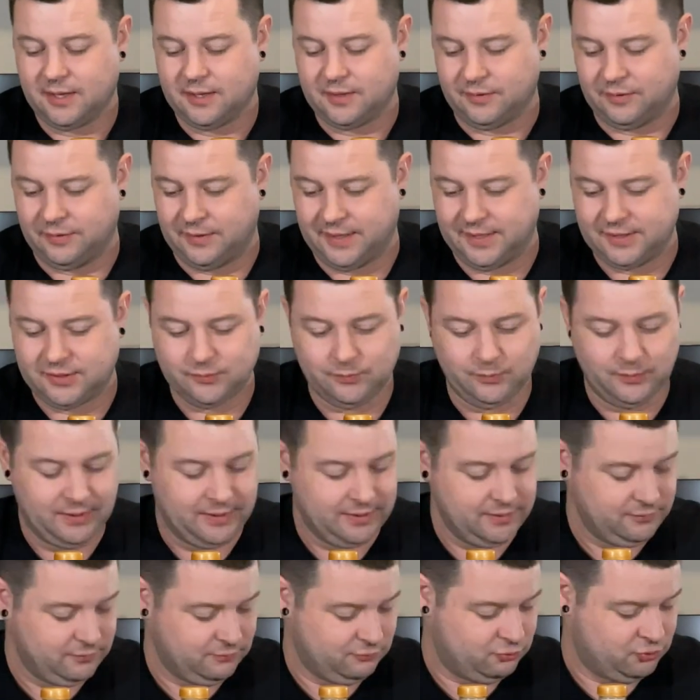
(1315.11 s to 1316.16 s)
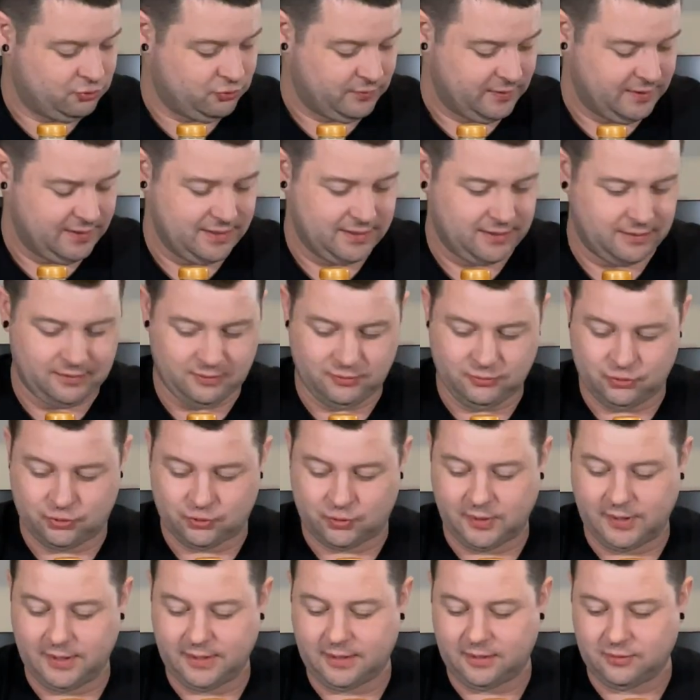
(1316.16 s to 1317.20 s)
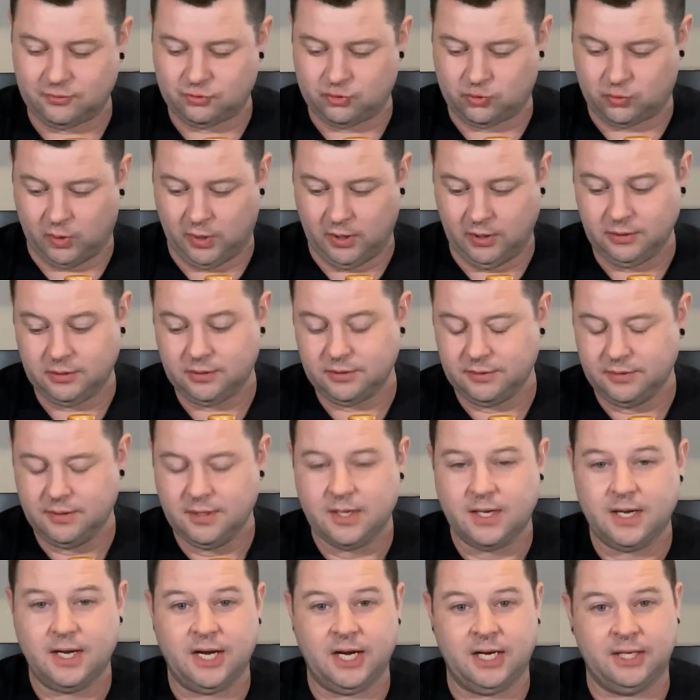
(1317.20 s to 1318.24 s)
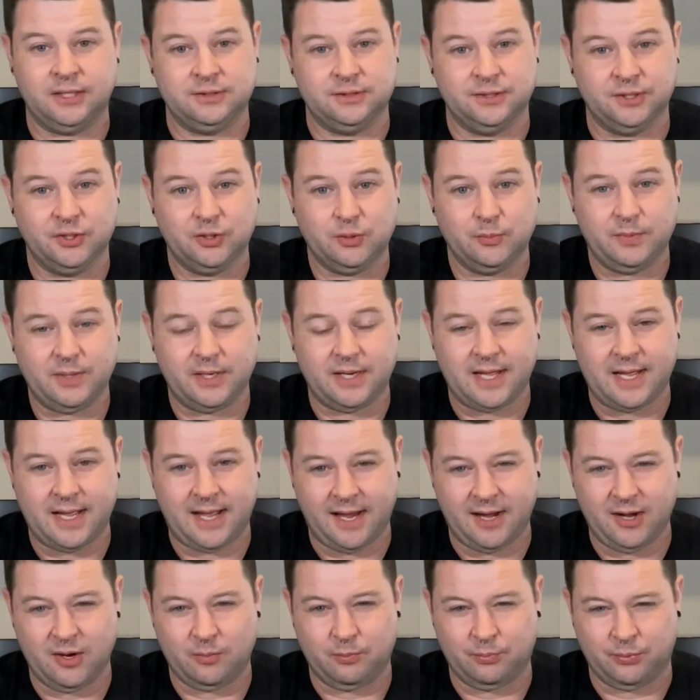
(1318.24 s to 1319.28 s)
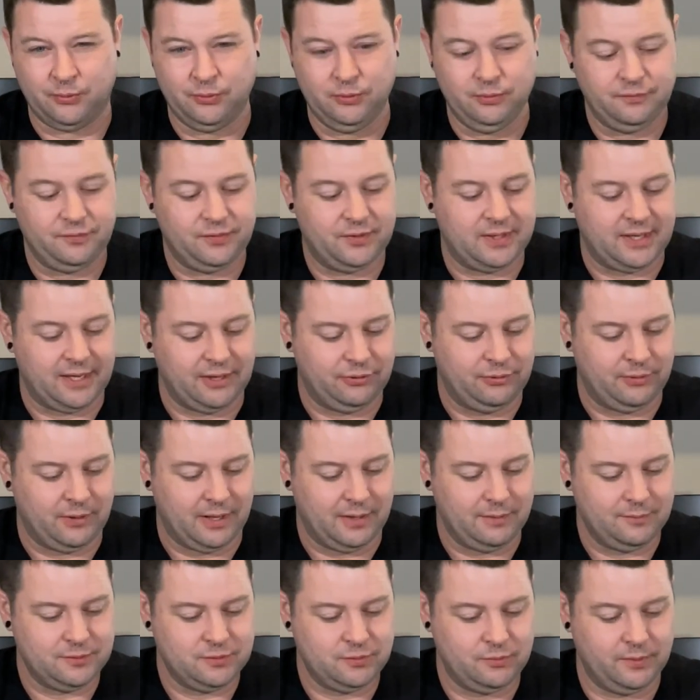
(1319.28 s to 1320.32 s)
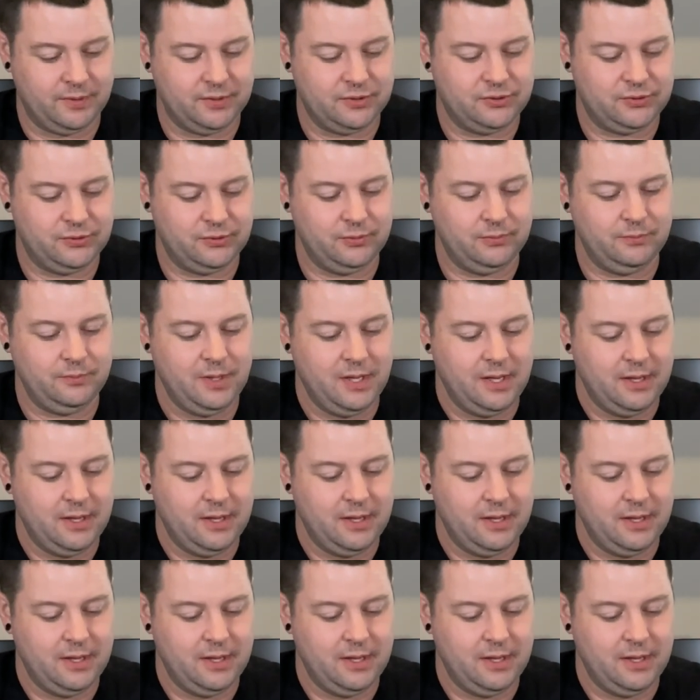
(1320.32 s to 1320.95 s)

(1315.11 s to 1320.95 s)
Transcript: This one drunk a little bit higher proof than I thought it was going to.